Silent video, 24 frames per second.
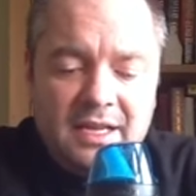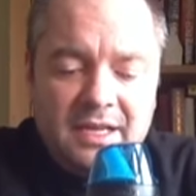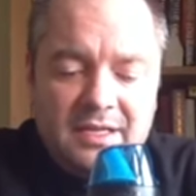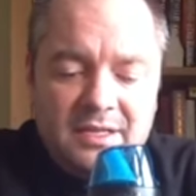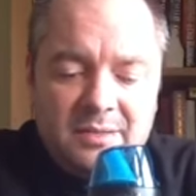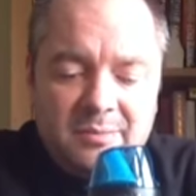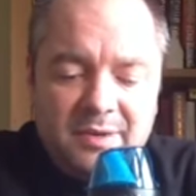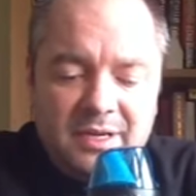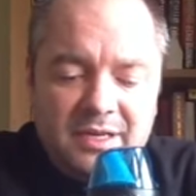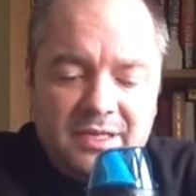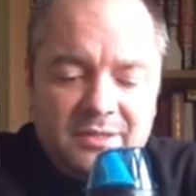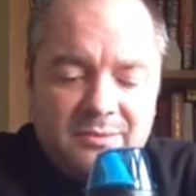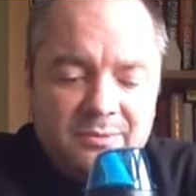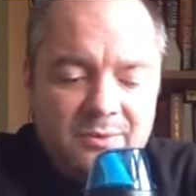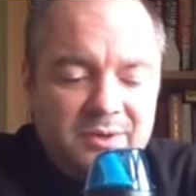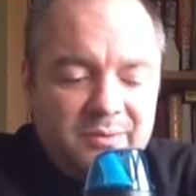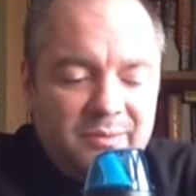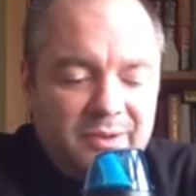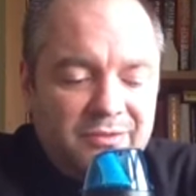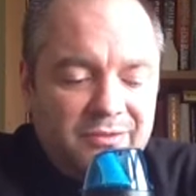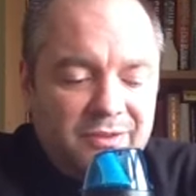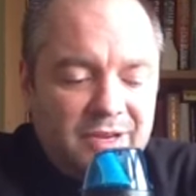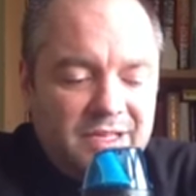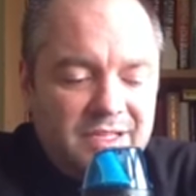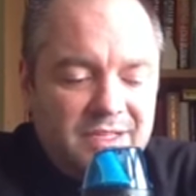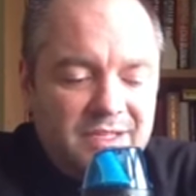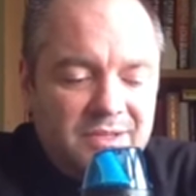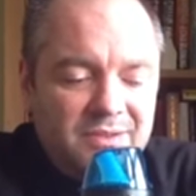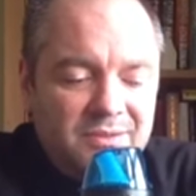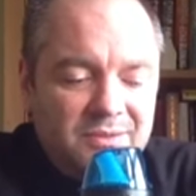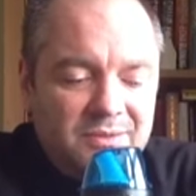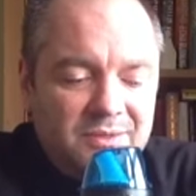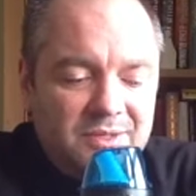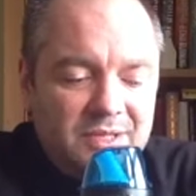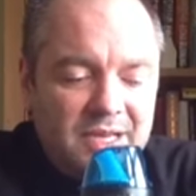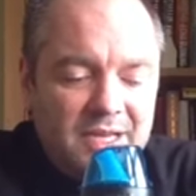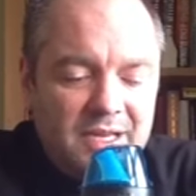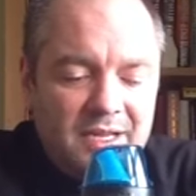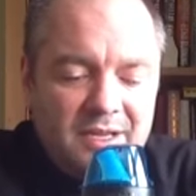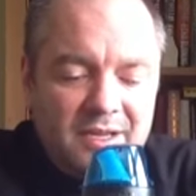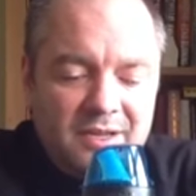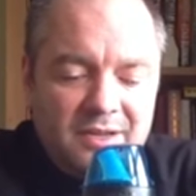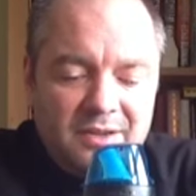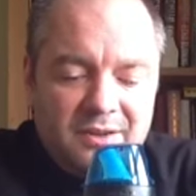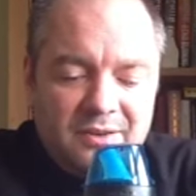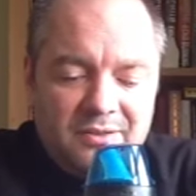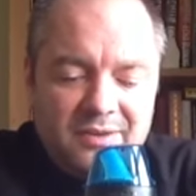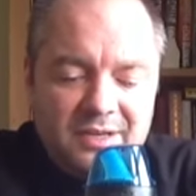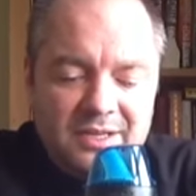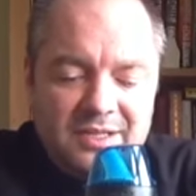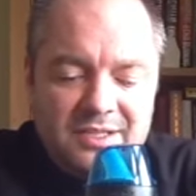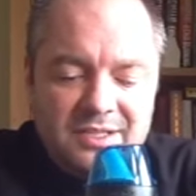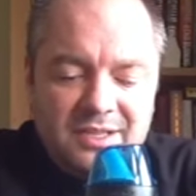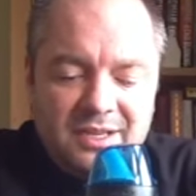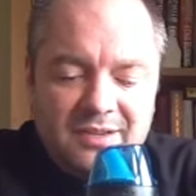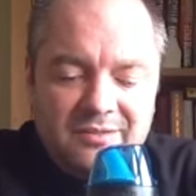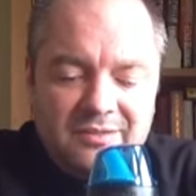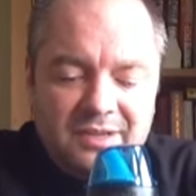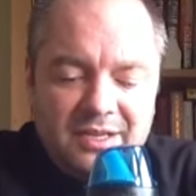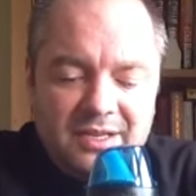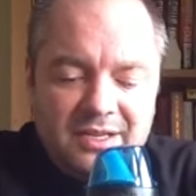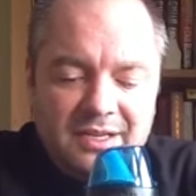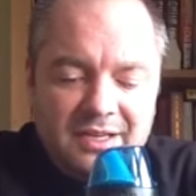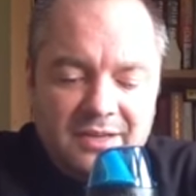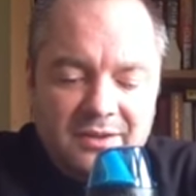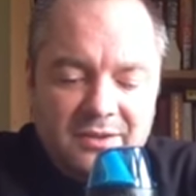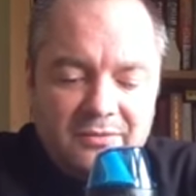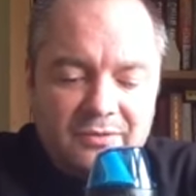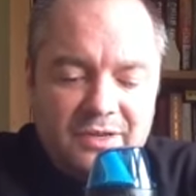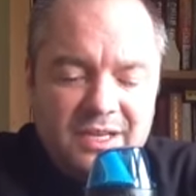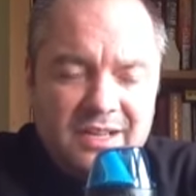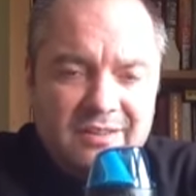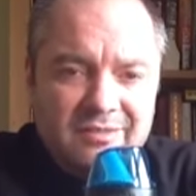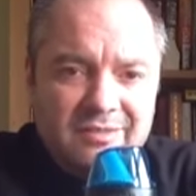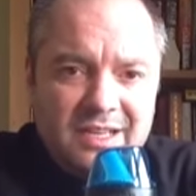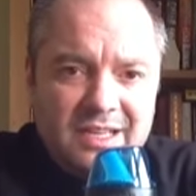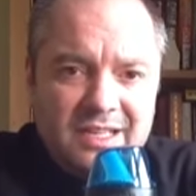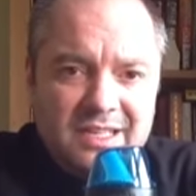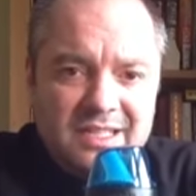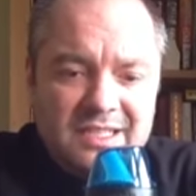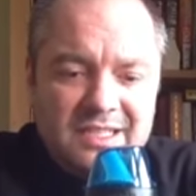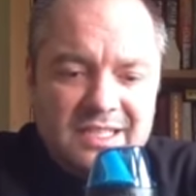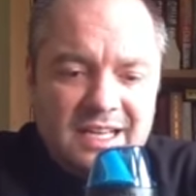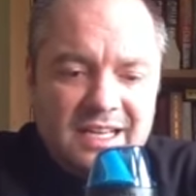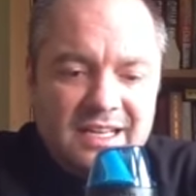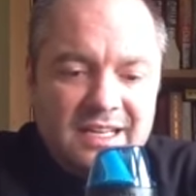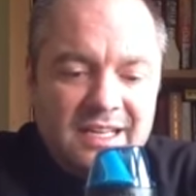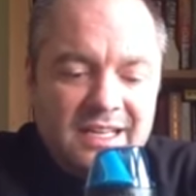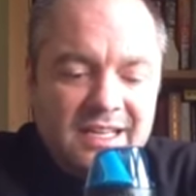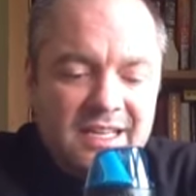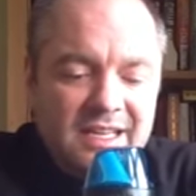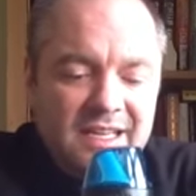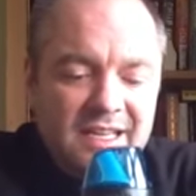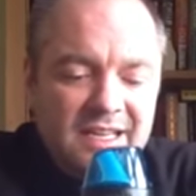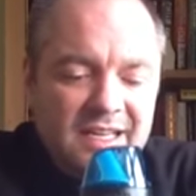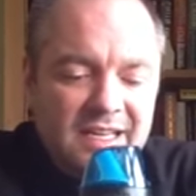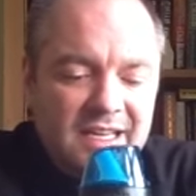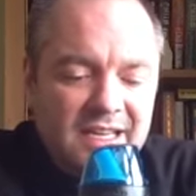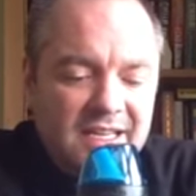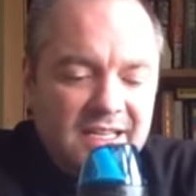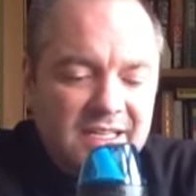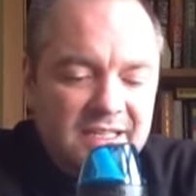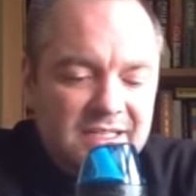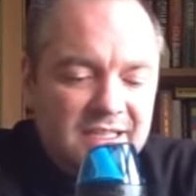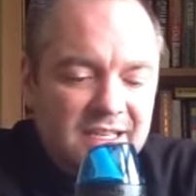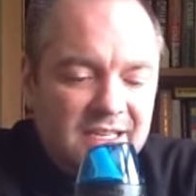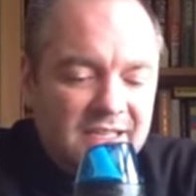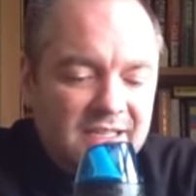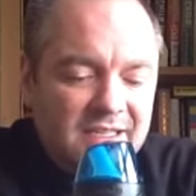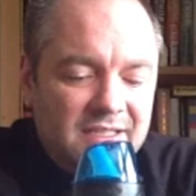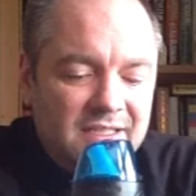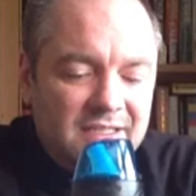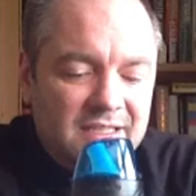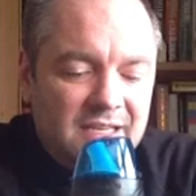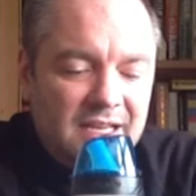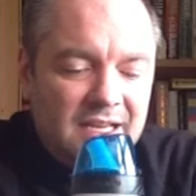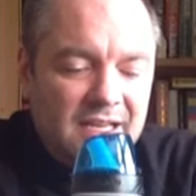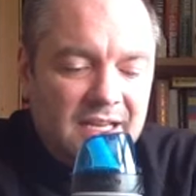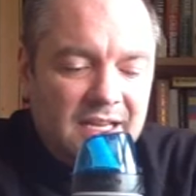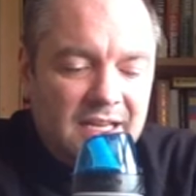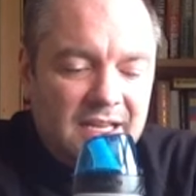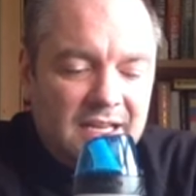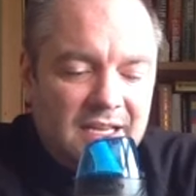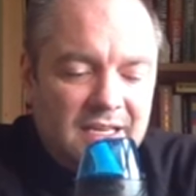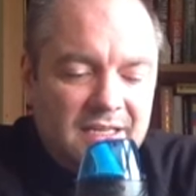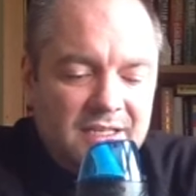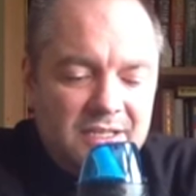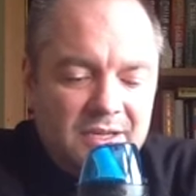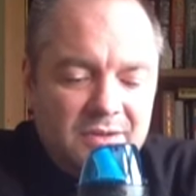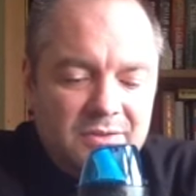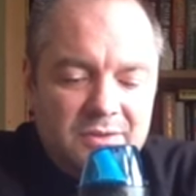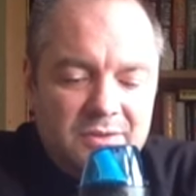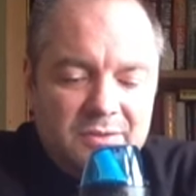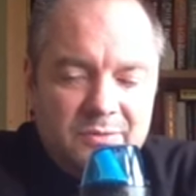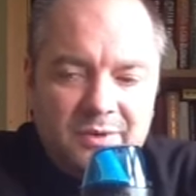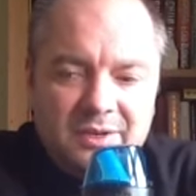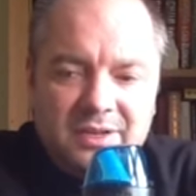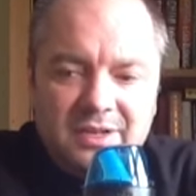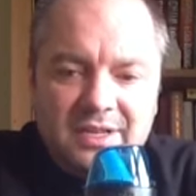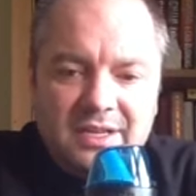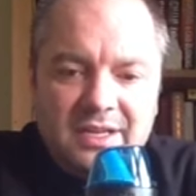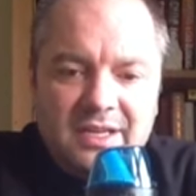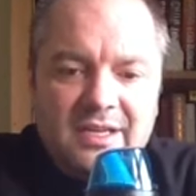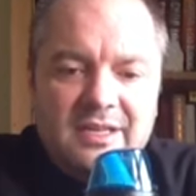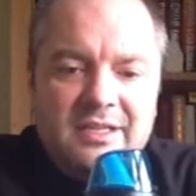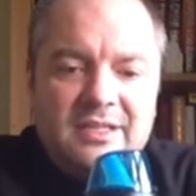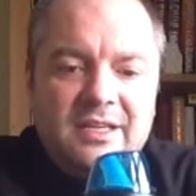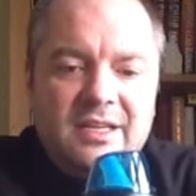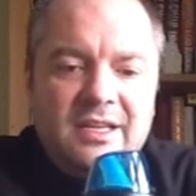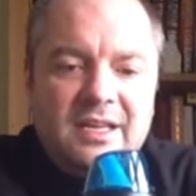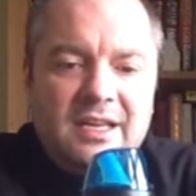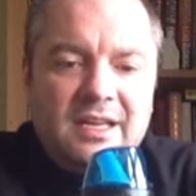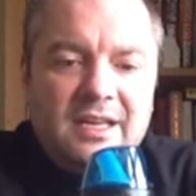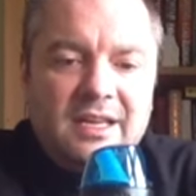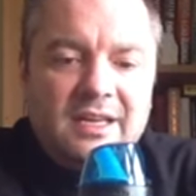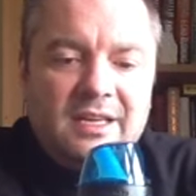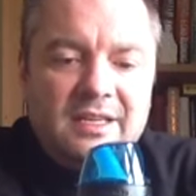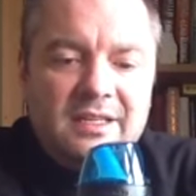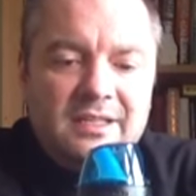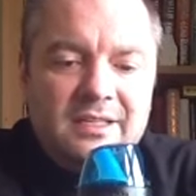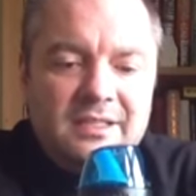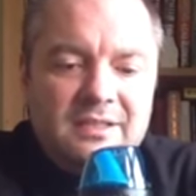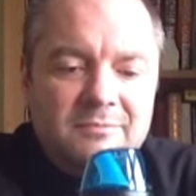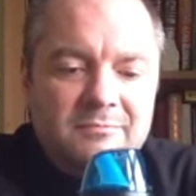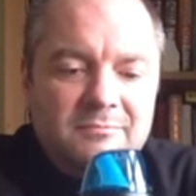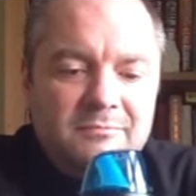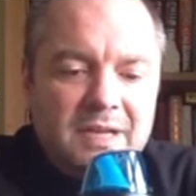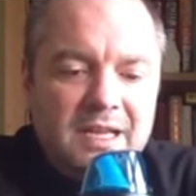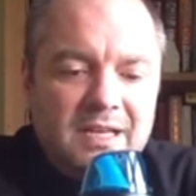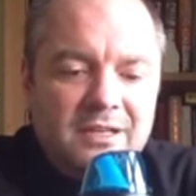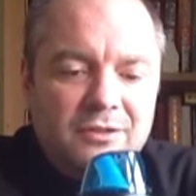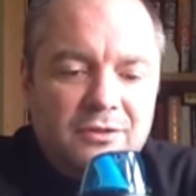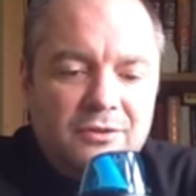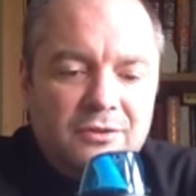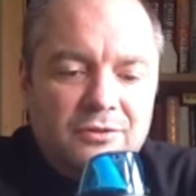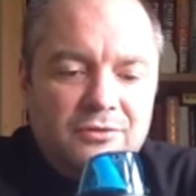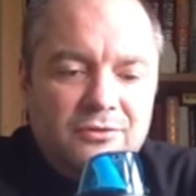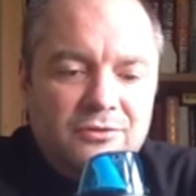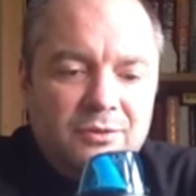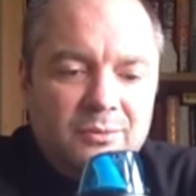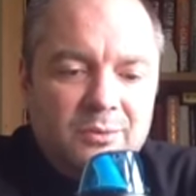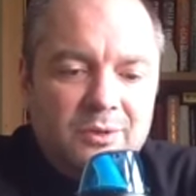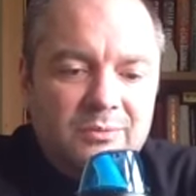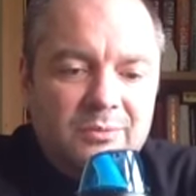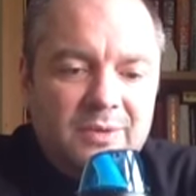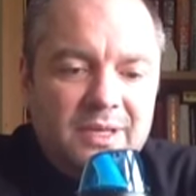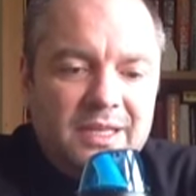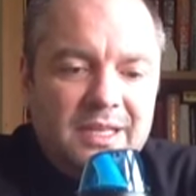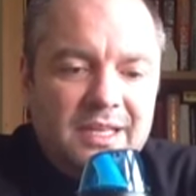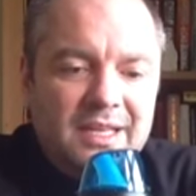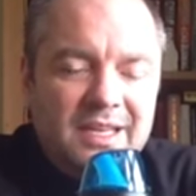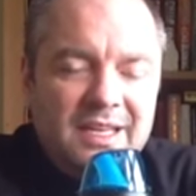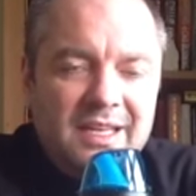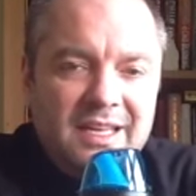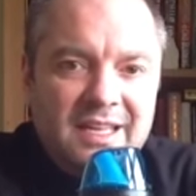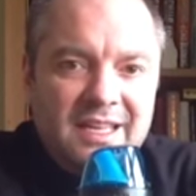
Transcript: speaking to one of my friends who's currently serving over in Afghanistan, he said he's used one of these and had no trouble with it.